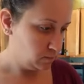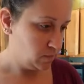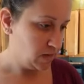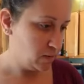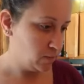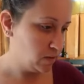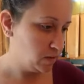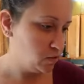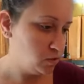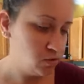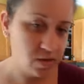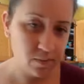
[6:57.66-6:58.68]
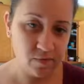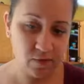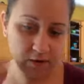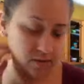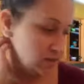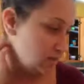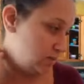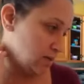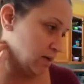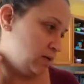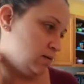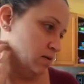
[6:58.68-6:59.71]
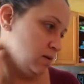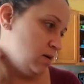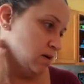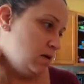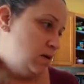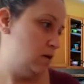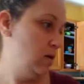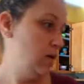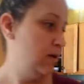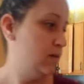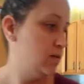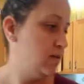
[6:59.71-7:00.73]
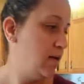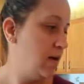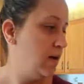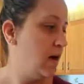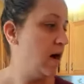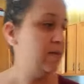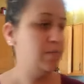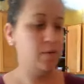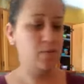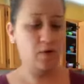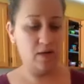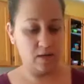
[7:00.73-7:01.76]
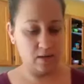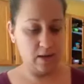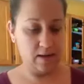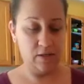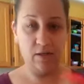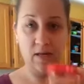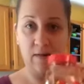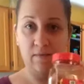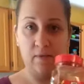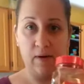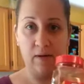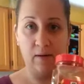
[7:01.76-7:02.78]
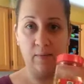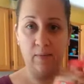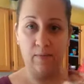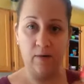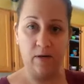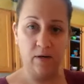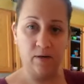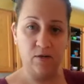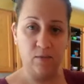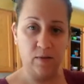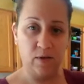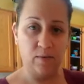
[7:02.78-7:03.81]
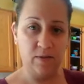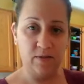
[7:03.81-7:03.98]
Now we're going to do some of our seasoning. It said hot paprika. I just have regular paprika, so we're going to put